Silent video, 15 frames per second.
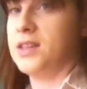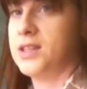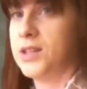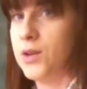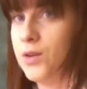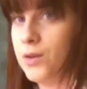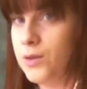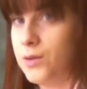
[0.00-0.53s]
this
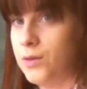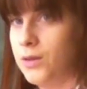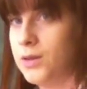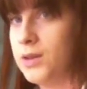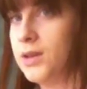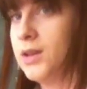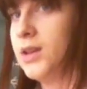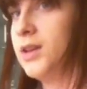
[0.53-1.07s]
ku
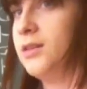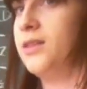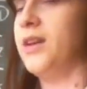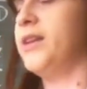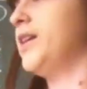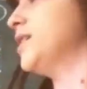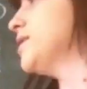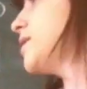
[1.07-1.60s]

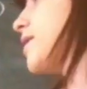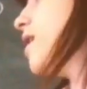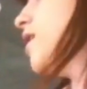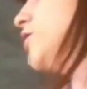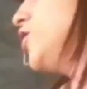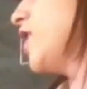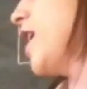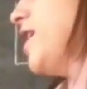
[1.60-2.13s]
that has
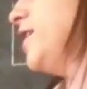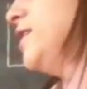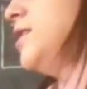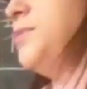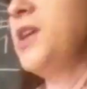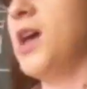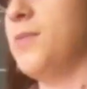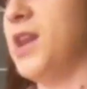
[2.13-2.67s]
conjugated
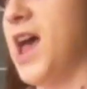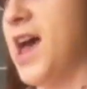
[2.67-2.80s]
to become an